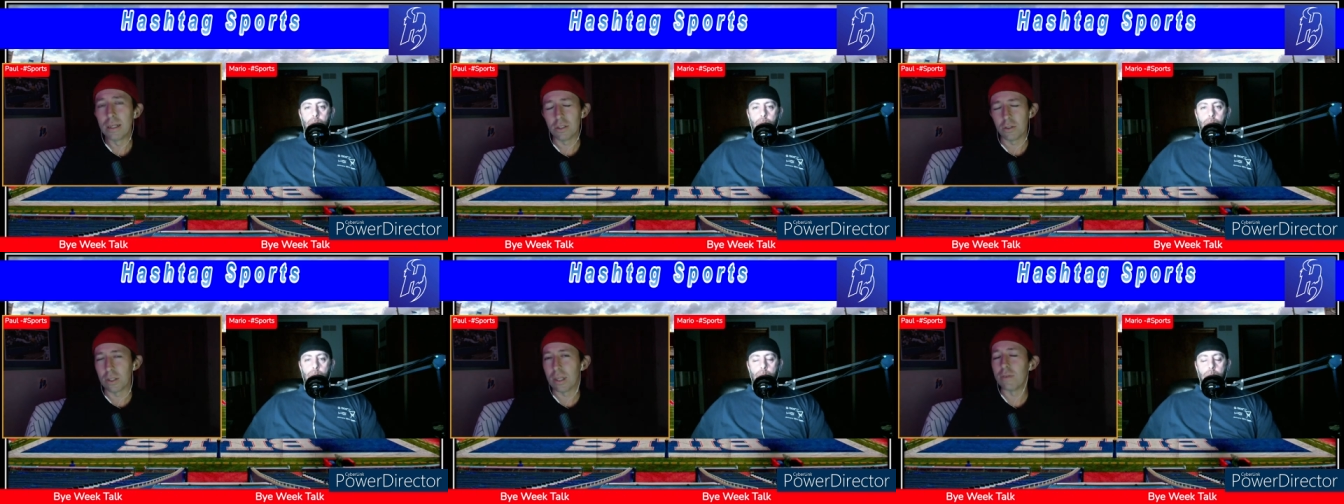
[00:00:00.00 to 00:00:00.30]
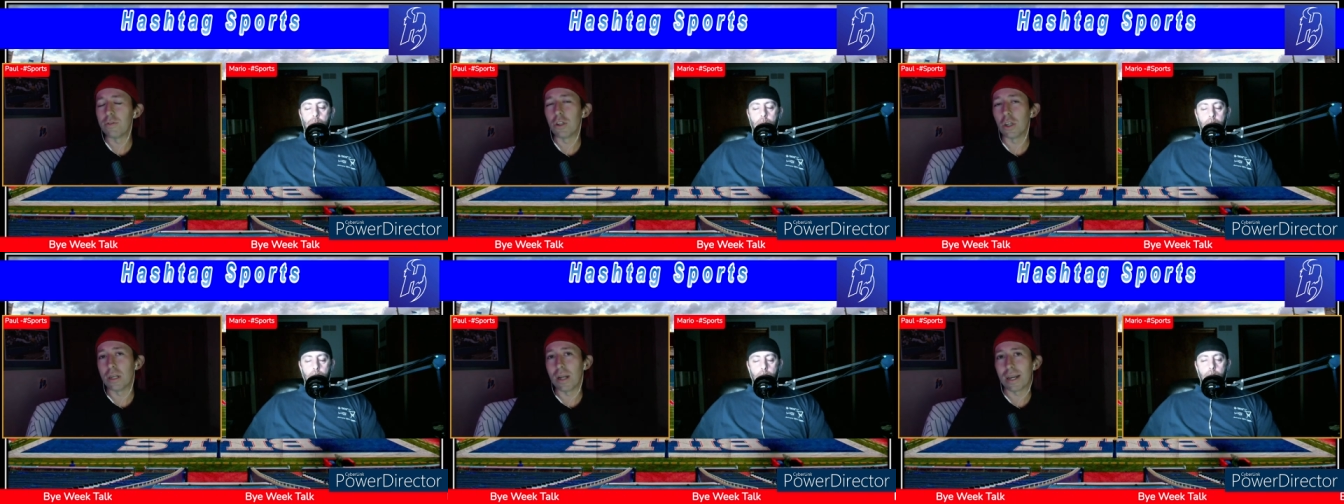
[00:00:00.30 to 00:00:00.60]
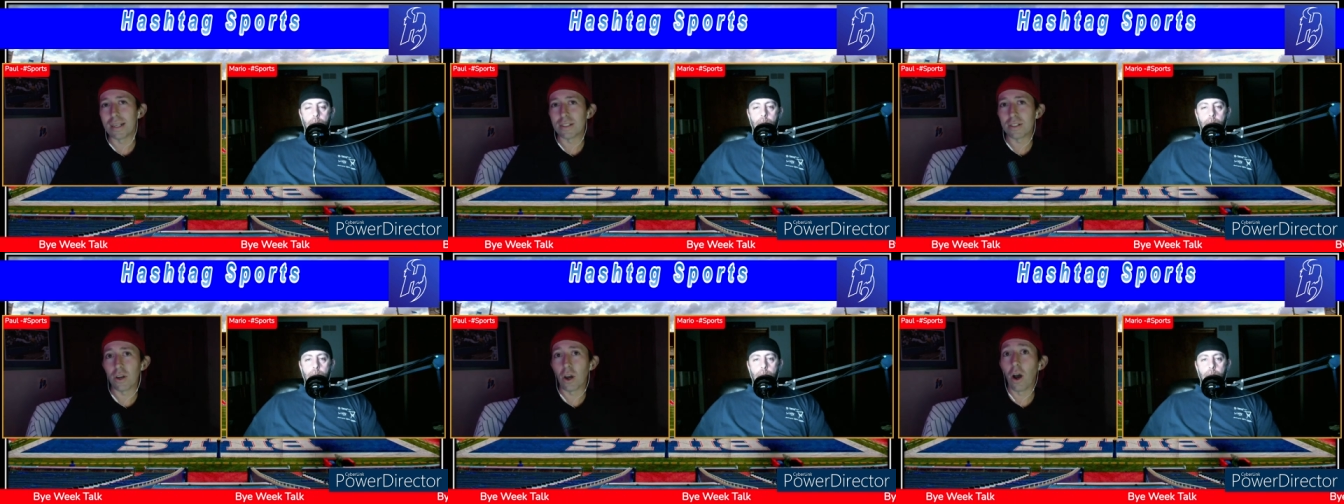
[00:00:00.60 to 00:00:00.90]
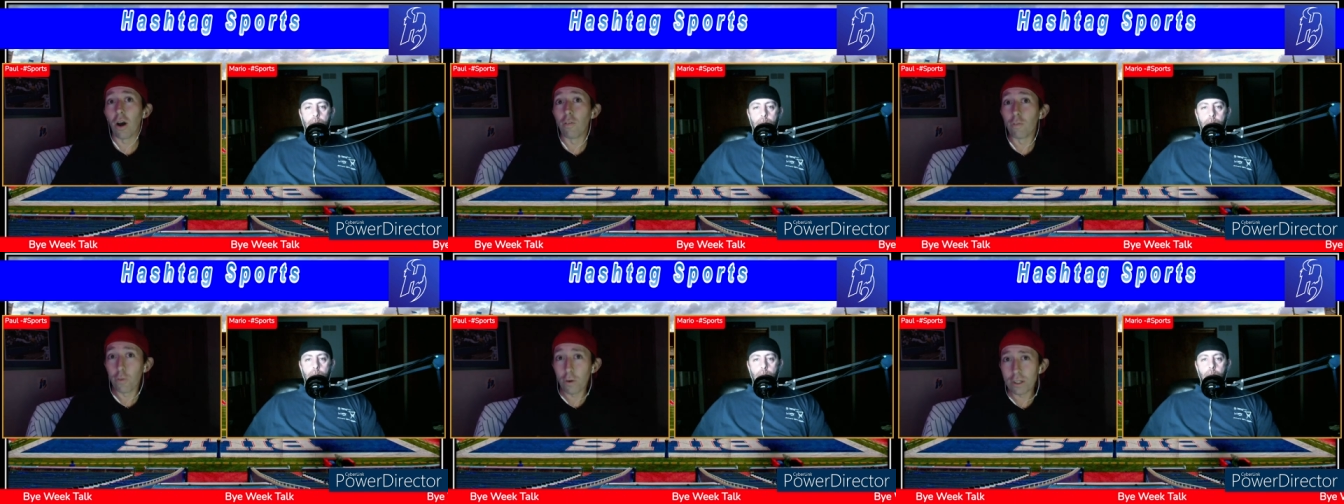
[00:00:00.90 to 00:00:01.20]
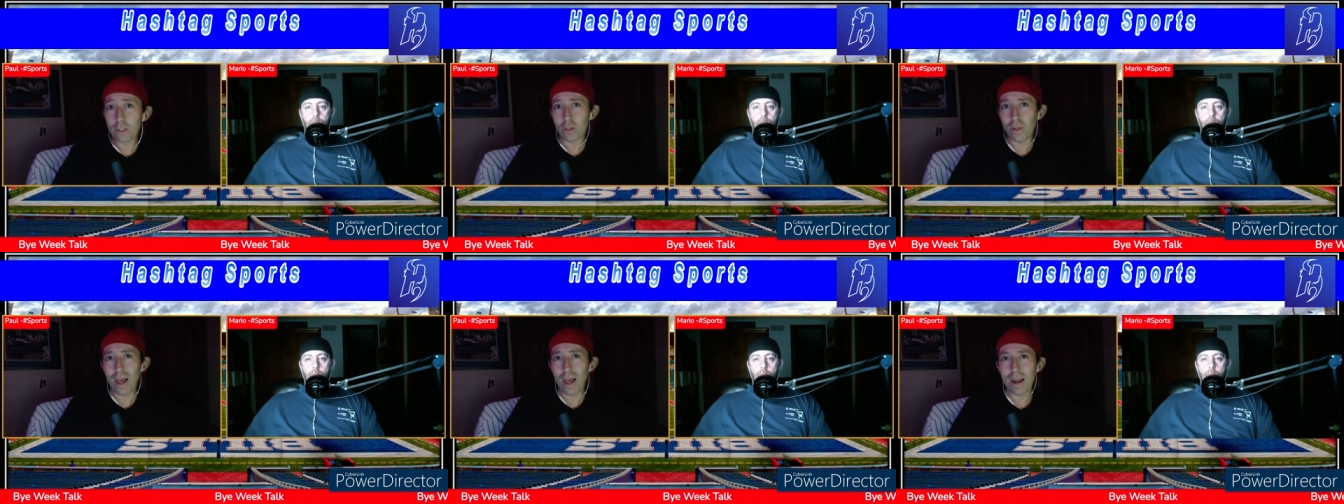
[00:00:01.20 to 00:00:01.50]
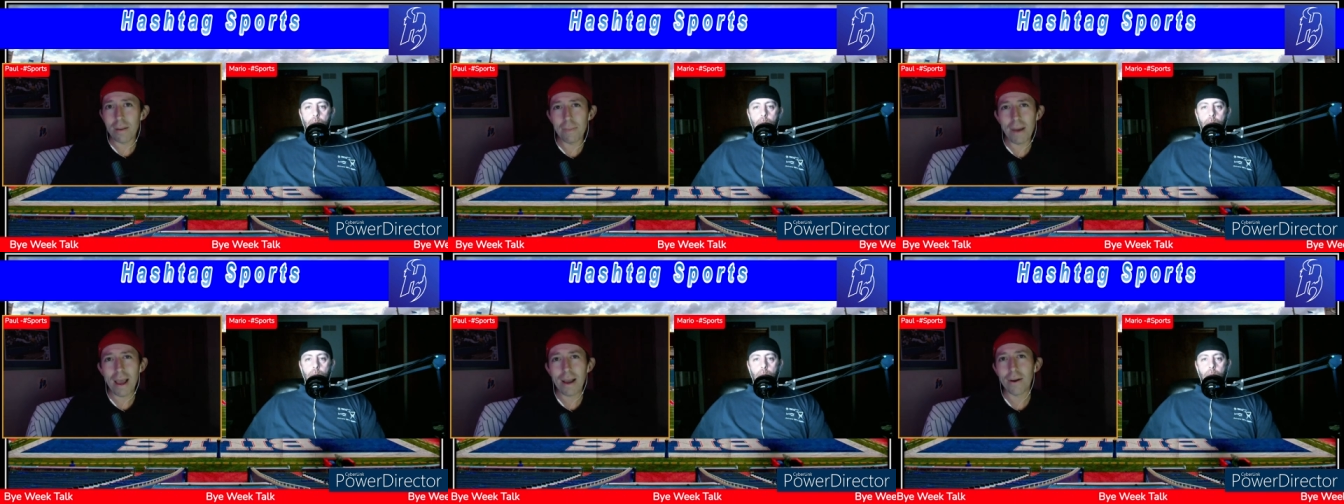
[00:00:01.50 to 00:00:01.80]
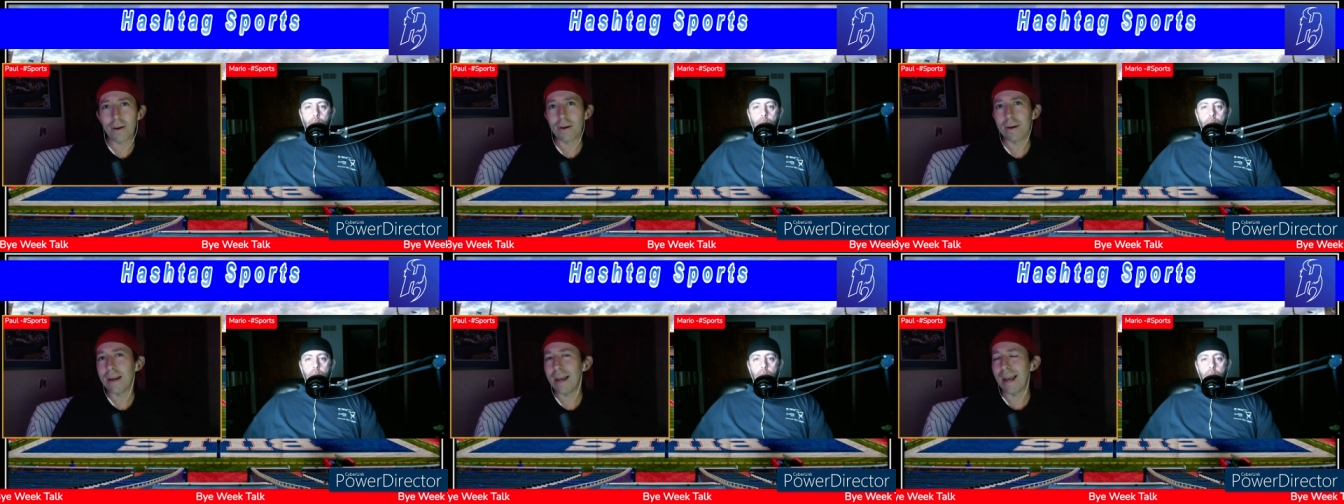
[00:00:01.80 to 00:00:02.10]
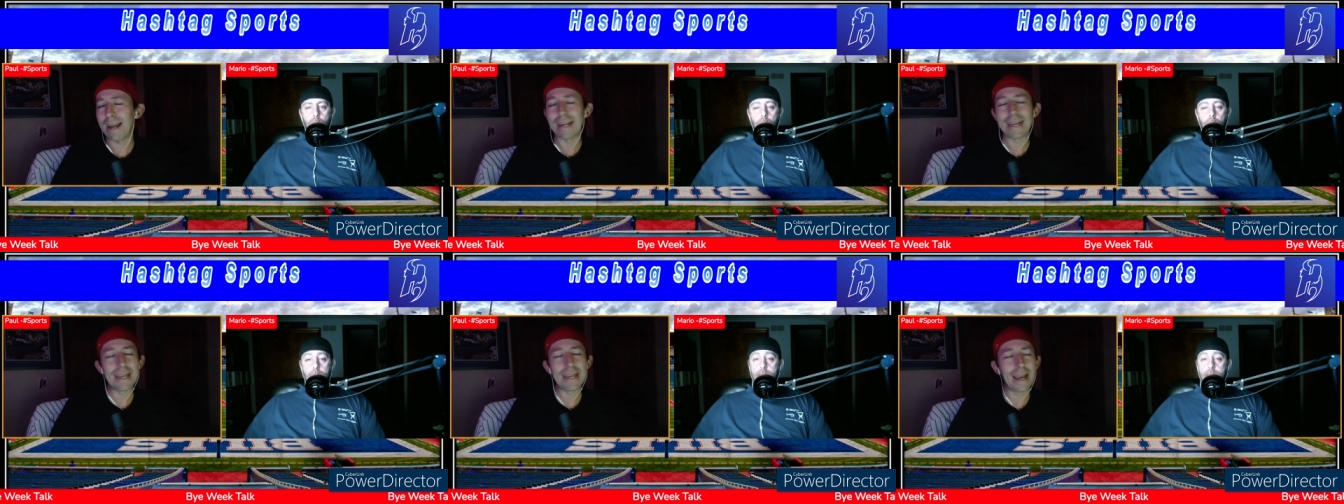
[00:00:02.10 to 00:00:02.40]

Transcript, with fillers: So he gives you yeah. a nice coverage linebacker. And again, well,